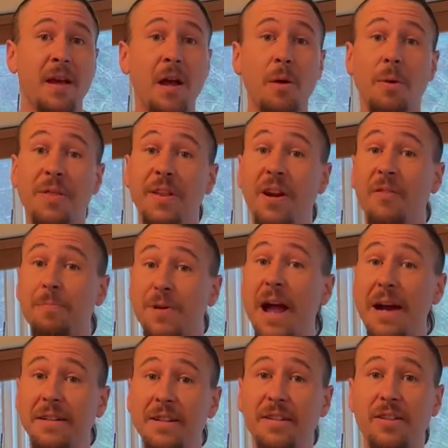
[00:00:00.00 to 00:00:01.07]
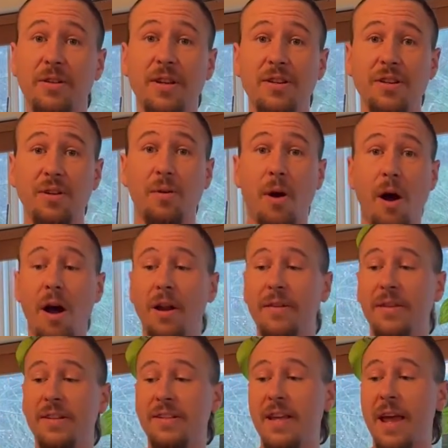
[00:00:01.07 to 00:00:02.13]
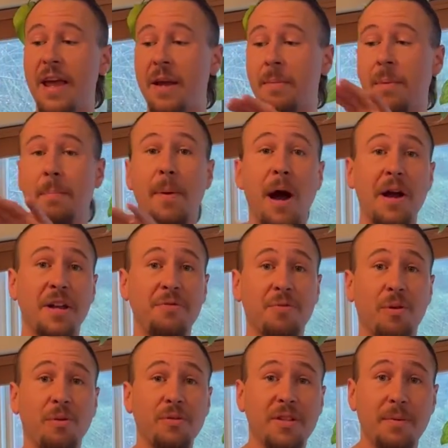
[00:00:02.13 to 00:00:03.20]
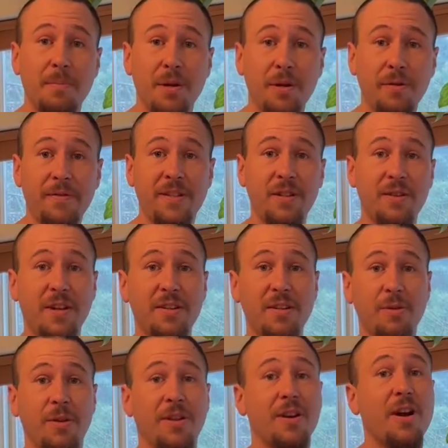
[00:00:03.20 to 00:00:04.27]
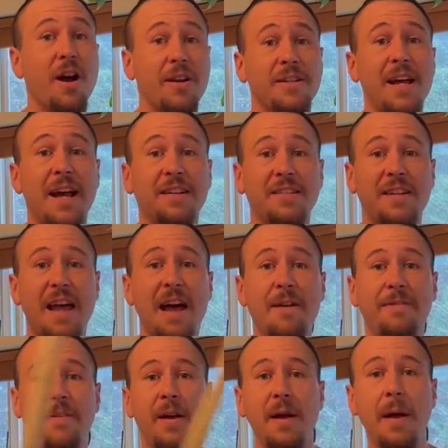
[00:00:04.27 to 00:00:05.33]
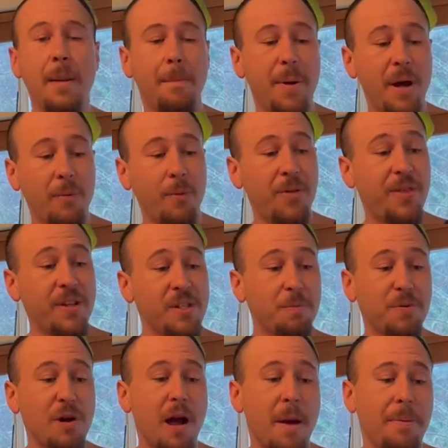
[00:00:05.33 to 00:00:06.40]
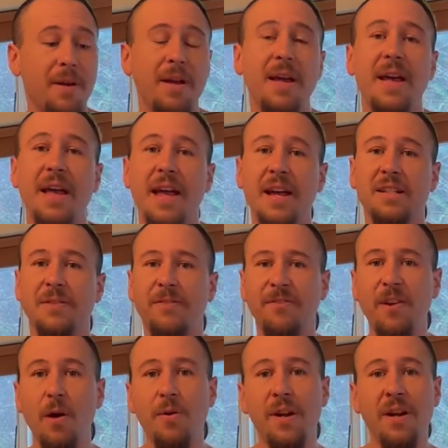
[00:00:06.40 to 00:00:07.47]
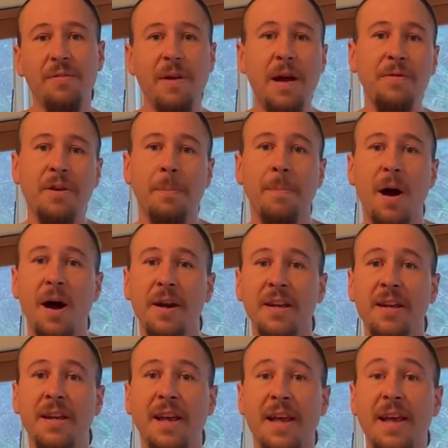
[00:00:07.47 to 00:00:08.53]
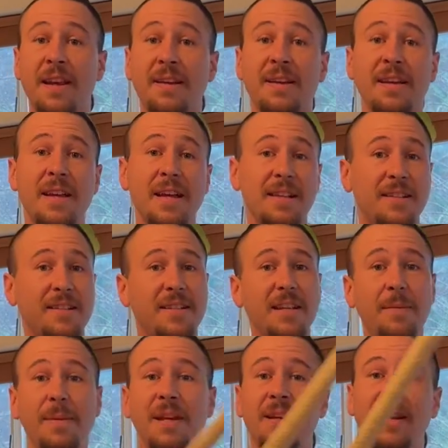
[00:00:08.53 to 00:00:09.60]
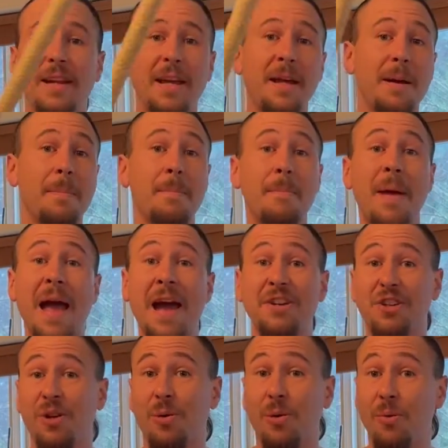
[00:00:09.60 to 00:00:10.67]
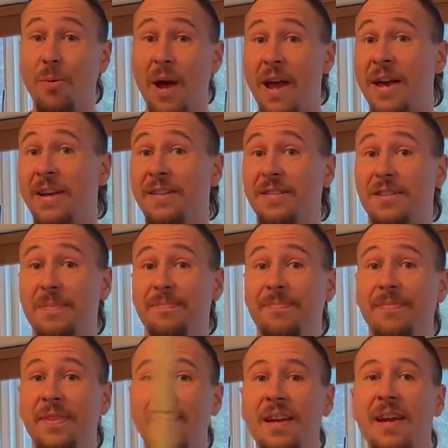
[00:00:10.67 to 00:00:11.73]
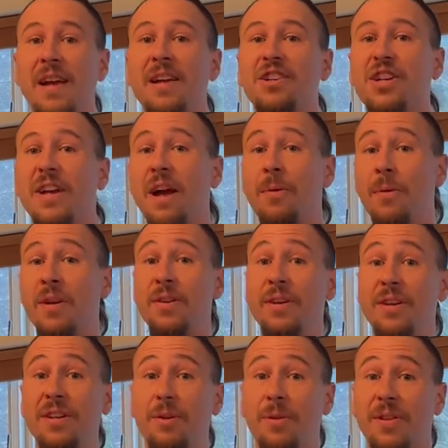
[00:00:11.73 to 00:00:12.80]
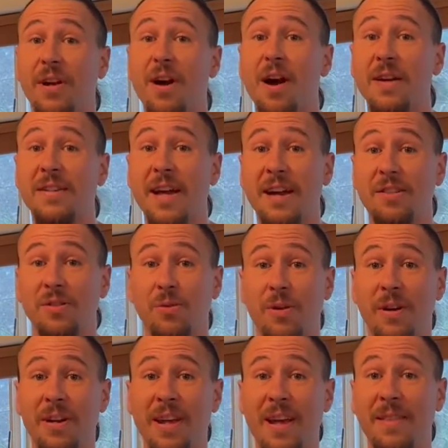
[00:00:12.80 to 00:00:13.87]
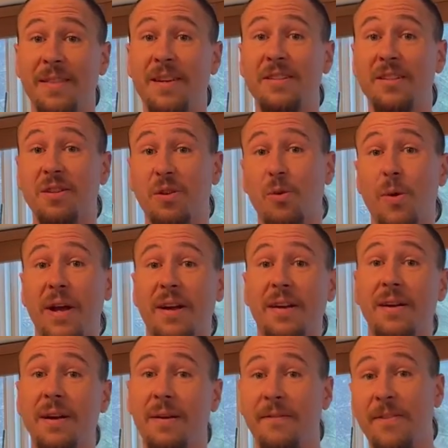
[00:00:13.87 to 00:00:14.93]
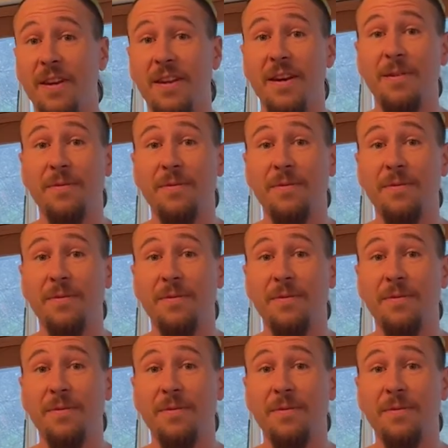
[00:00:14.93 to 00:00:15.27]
With enough practice, you can do all of the same body rolls and moves you can do with a contact staff, but with this prop, it's floating around your body in seemingly magical ways. Check out what you can do with a contact sword in this quick video.